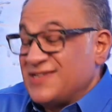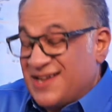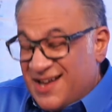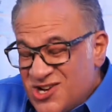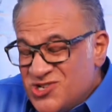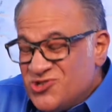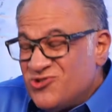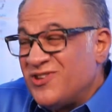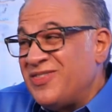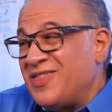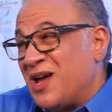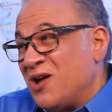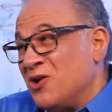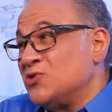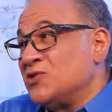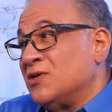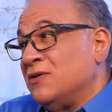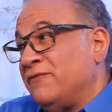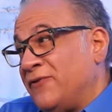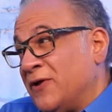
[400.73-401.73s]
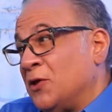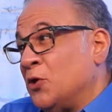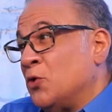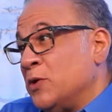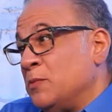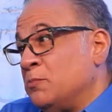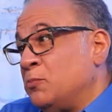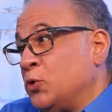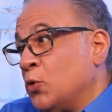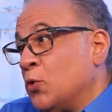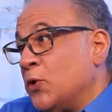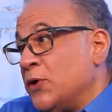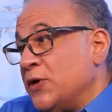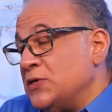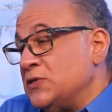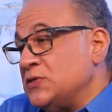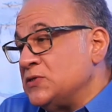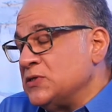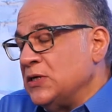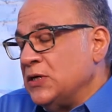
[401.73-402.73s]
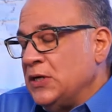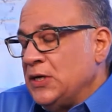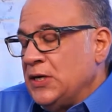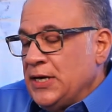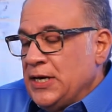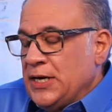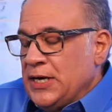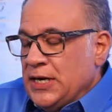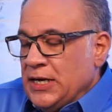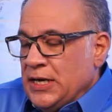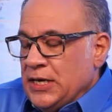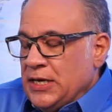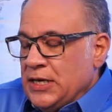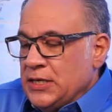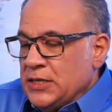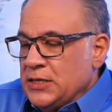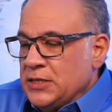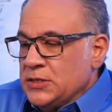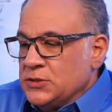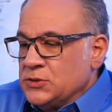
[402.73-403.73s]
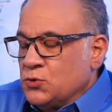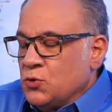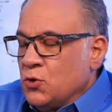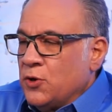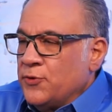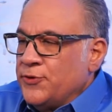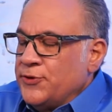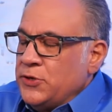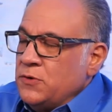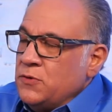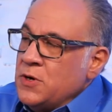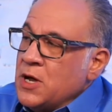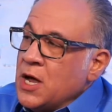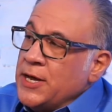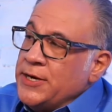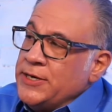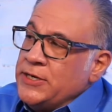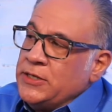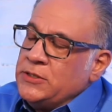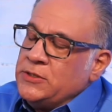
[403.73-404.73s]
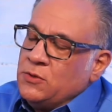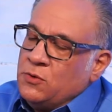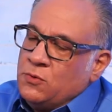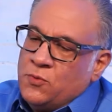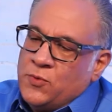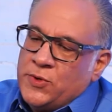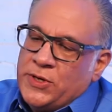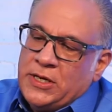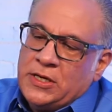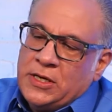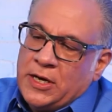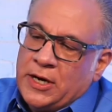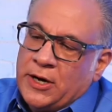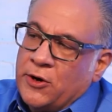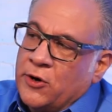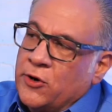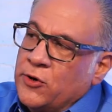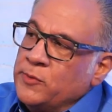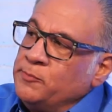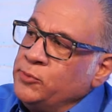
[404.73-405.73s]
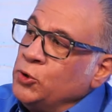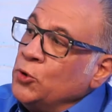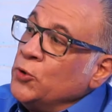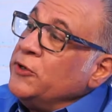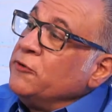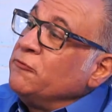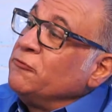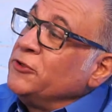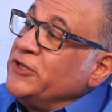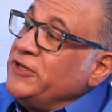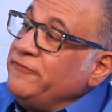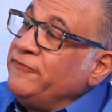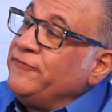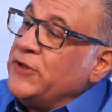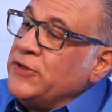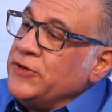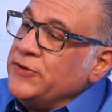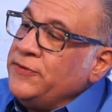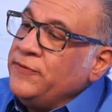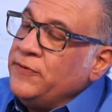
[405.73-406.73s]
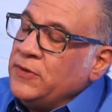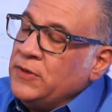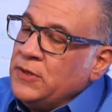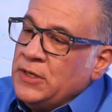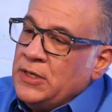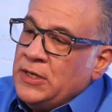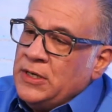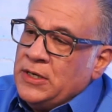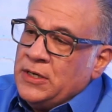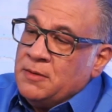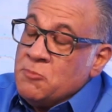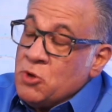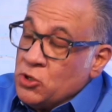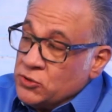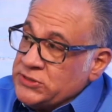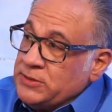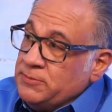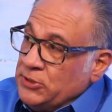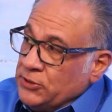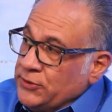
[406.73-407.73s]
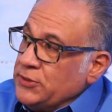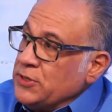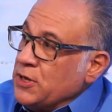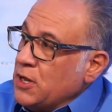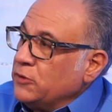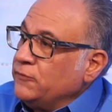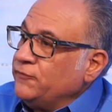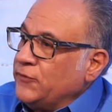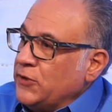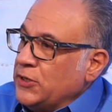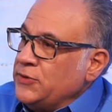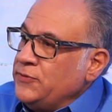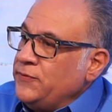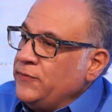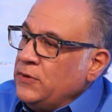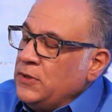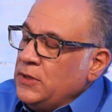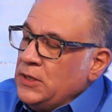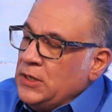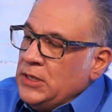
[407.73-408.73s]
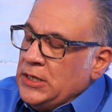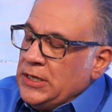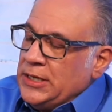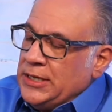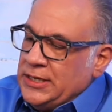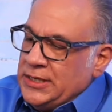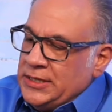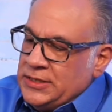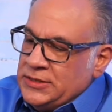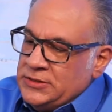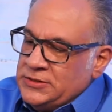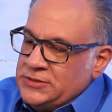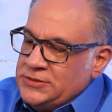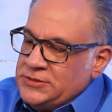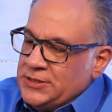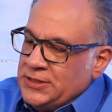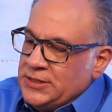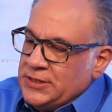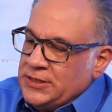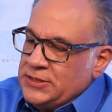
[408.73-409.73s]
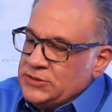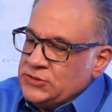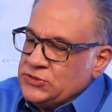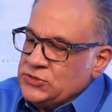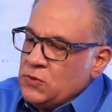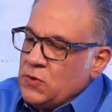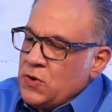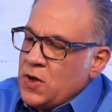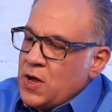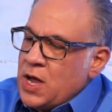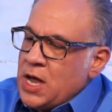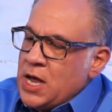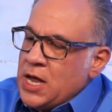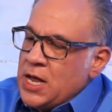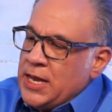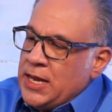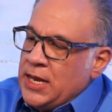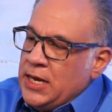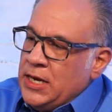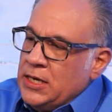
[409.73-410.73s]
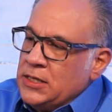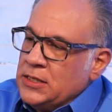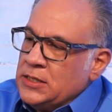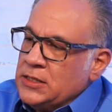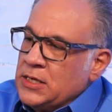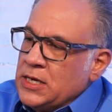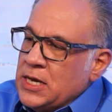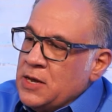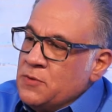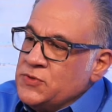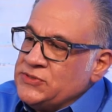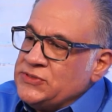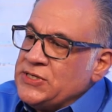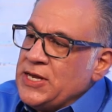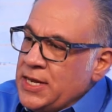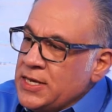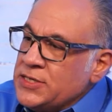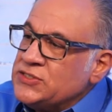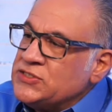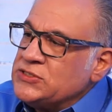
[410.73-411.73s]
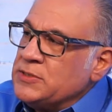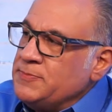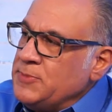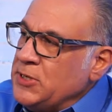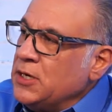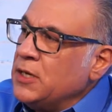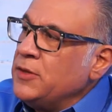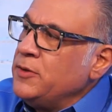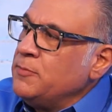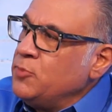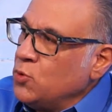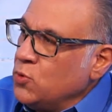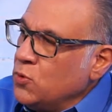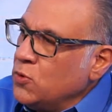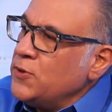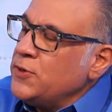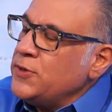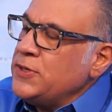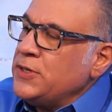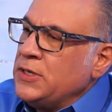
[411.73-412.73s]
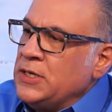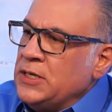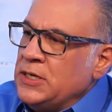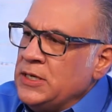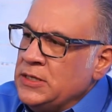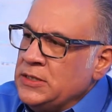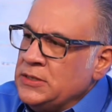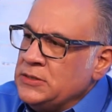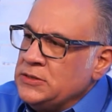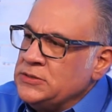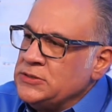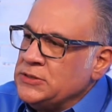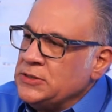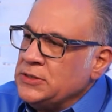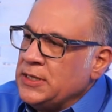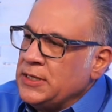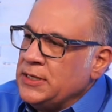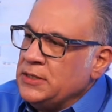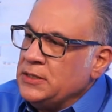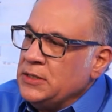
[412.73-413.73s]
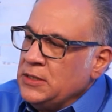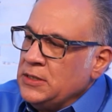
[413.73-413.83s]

100,000 fellow employees, and called the United We Care Employee Relief Fund, a multi-million dollar fund. And uh, so I, uh, I was asked to be on the board, and uh,